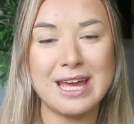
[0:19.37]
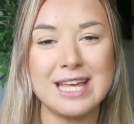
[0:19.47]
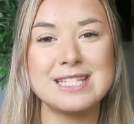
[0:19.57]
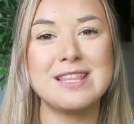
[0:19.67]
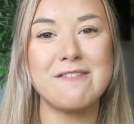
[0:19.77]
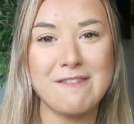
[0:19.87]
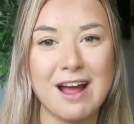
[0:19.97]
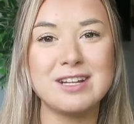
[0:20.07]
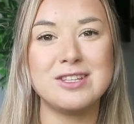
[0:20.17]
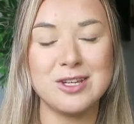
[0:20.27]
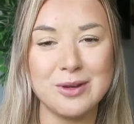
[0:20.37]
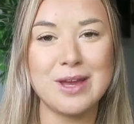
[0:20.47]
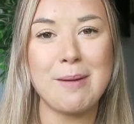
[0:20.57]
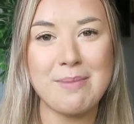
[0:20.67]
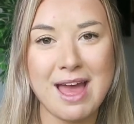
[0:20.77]
is the fact that you
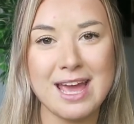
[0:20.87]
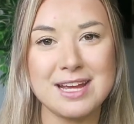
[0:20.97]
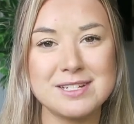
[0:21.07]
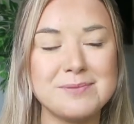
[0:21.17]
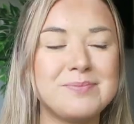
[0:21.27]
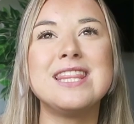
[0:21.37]
get paid.